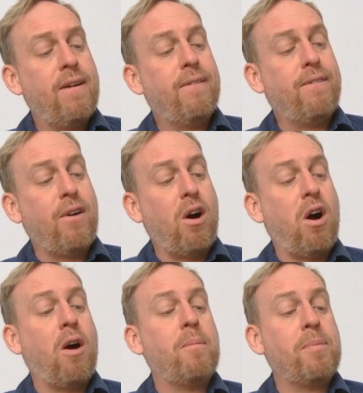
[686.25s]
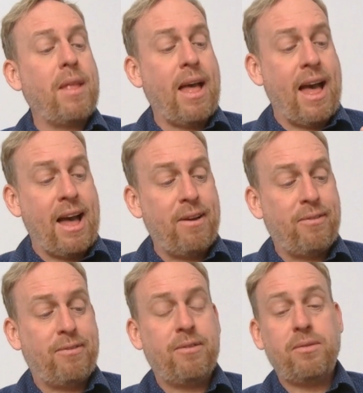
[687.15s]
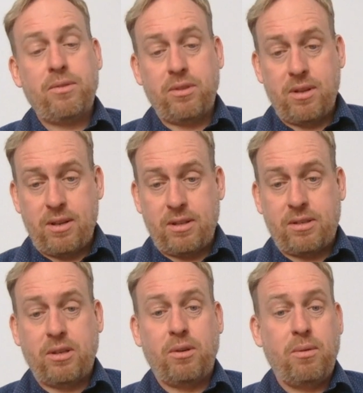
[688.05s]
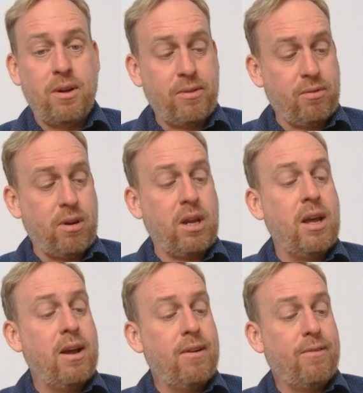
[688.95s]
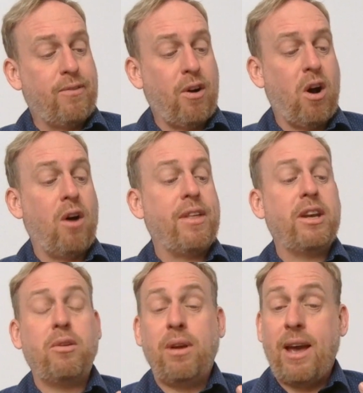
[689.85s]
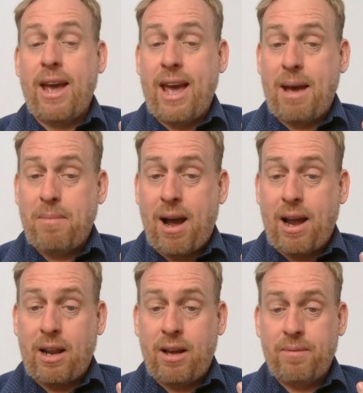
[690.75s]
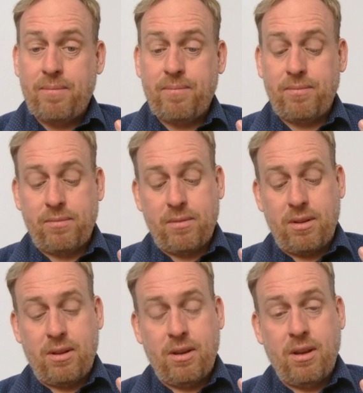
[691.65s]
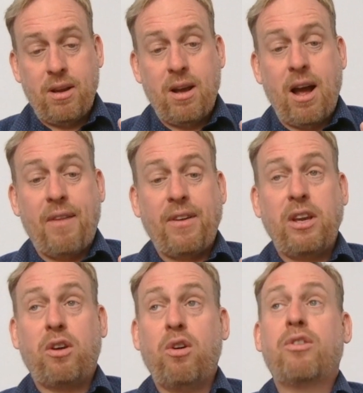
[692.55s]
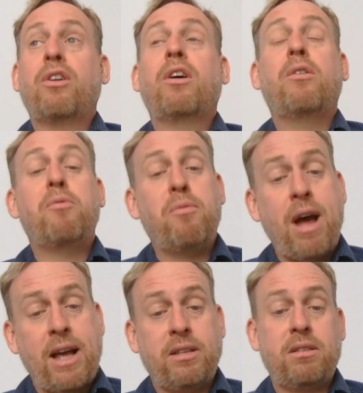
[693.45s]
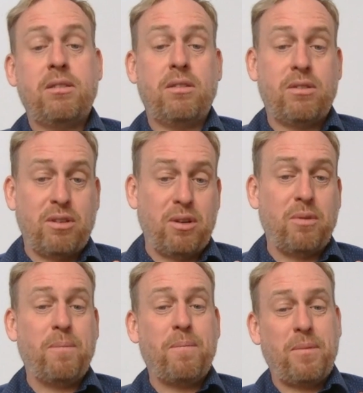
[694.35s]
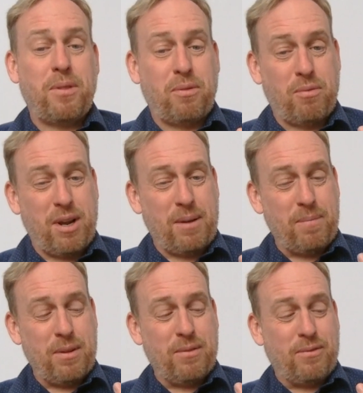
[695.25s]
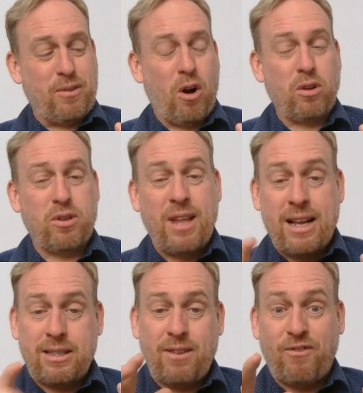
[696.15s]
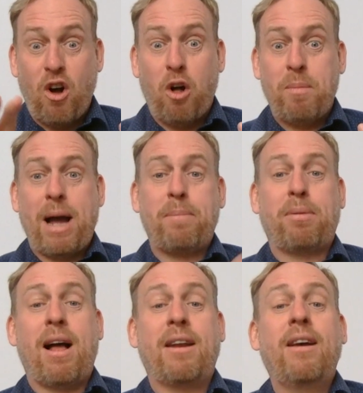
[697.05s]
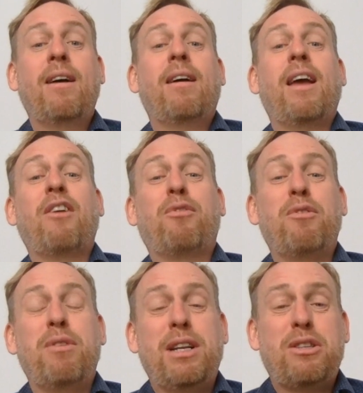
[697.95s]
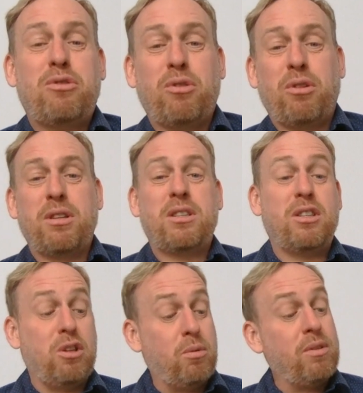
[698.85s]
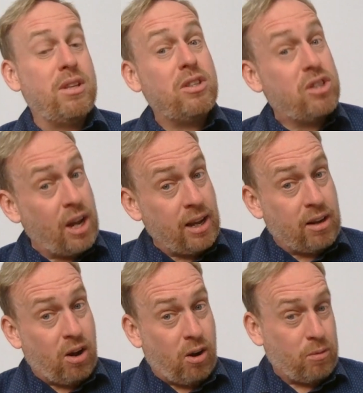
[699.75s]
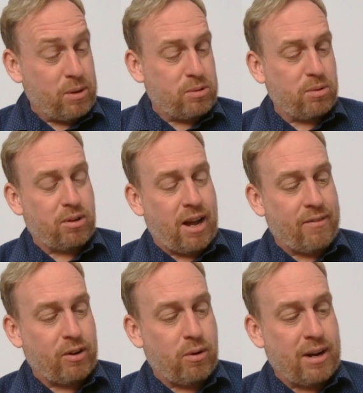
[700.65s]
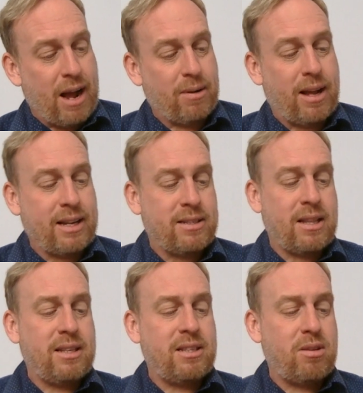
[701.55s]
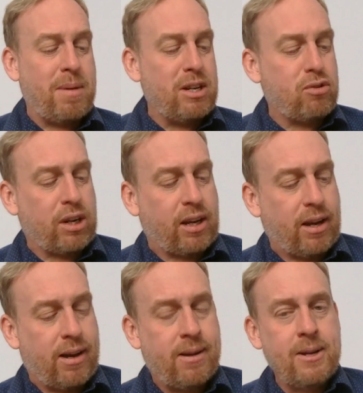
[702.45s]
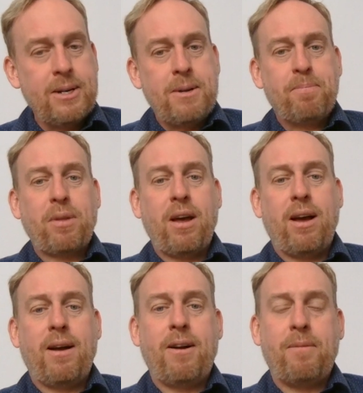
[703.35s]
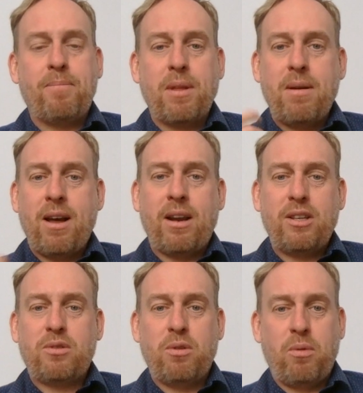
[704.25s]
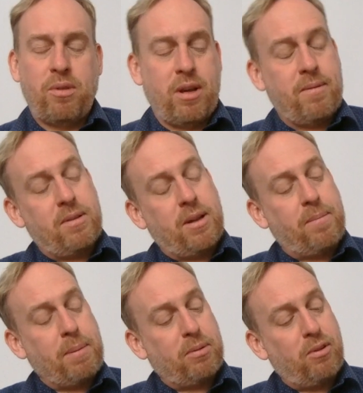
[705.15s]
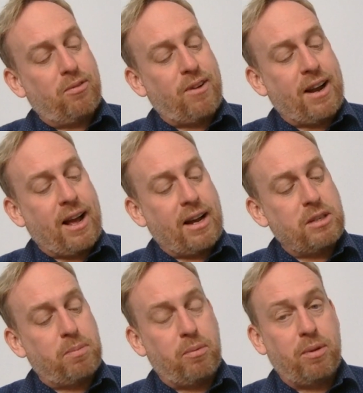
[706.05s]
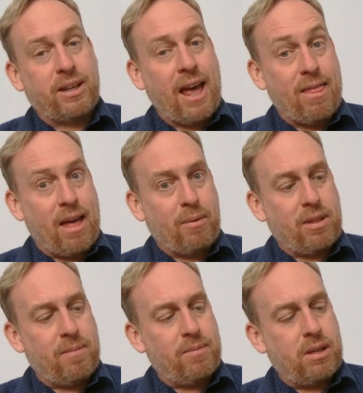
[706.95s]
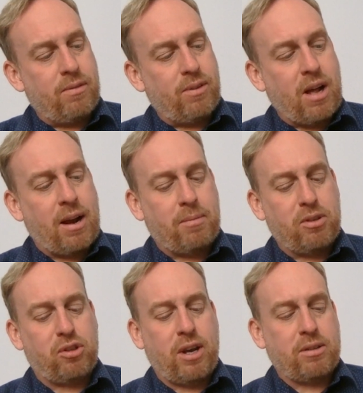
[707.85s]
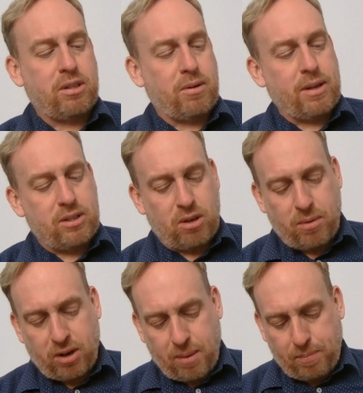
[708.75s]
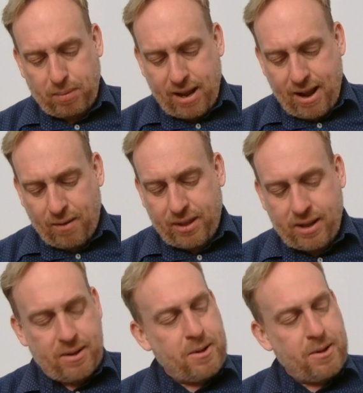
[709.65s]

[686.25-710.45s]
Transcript: 3, 4, F, 2, 3, 4, then do your A minor, and then you could rest 2, 3, 4. So that's the fallback plan if we really struggle to do the G chord, which we're going to have a go at now. Like I said, this is a bit trickier. And it's the one that people do find hardest, but we'll get there with it, and I'm going to show you how to do it. So we're going to play it on the